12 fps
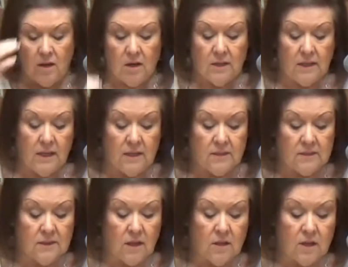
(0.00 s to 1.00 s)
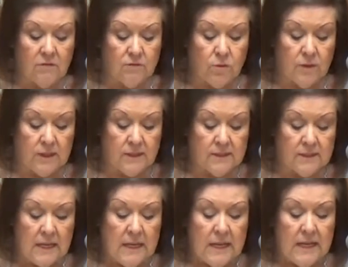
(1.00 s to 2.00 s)
on us, on our
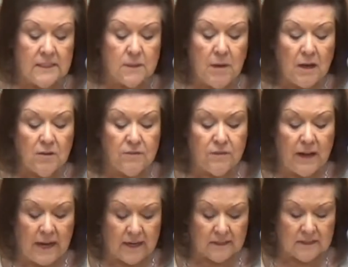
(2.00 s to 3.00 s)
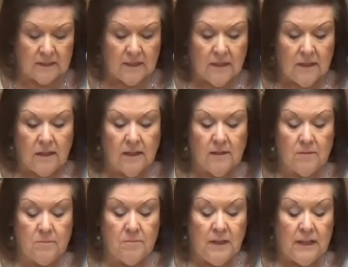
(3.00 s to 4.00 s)
foreheads. As a matter of fact,
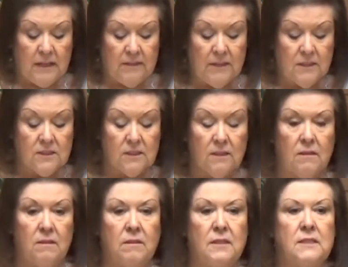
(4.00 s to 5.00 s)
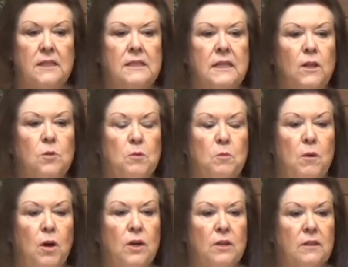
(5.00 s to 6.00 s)
um, this this indelible
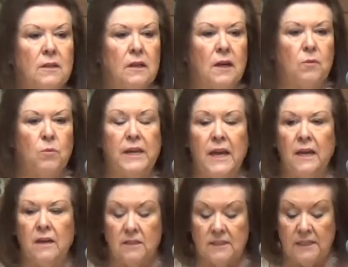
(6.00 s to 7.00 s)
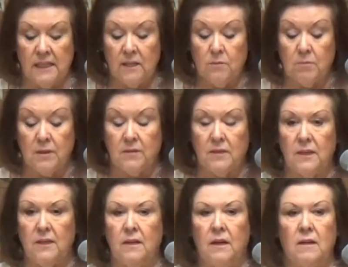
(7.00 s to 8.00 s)
mark, uh, we cannot see it, but
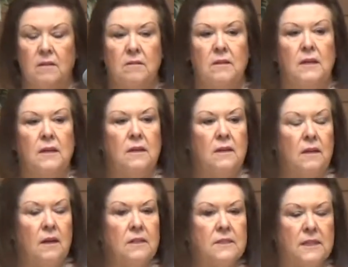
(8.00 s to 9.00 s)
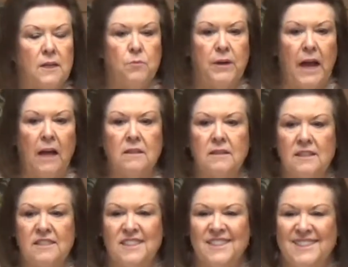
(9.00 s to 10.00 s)
the uh, unseen
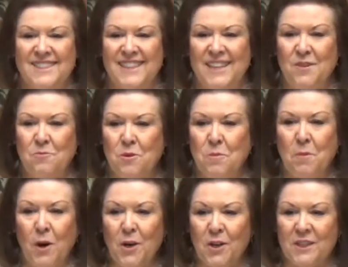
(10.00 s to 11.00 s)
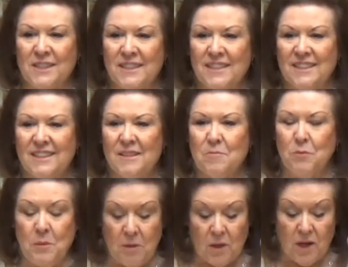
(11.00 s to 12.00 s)
realities can see. We're marked.
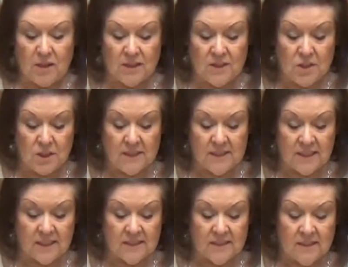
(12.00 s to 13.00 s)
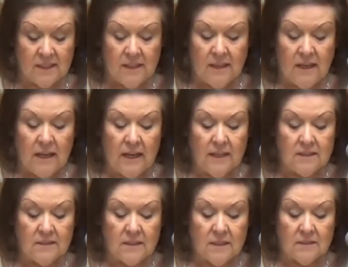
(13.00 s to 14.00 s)
We belong to Jesus,
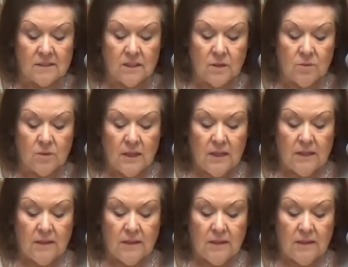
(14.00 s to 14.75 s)
and so